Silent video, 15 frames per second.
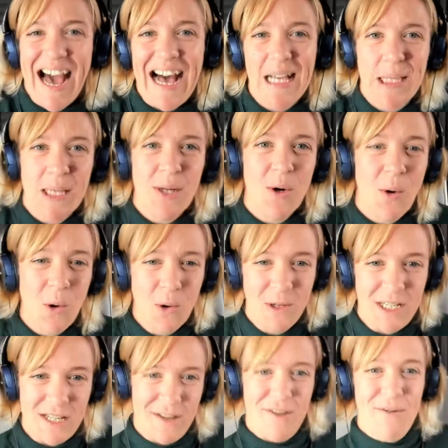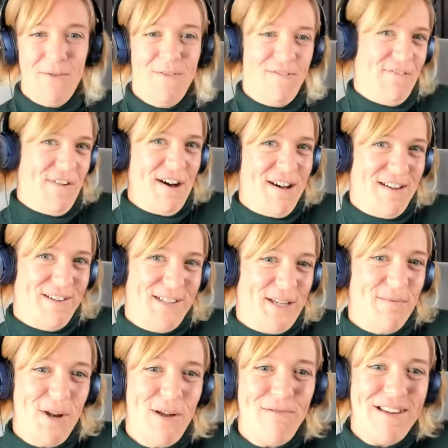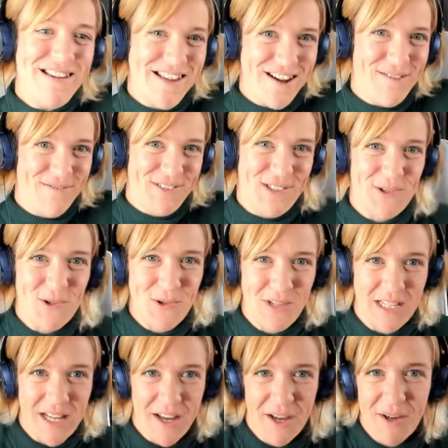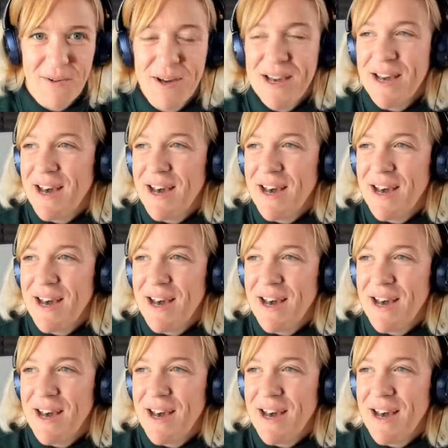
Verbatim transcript: As an audiophile, someone who loves audio,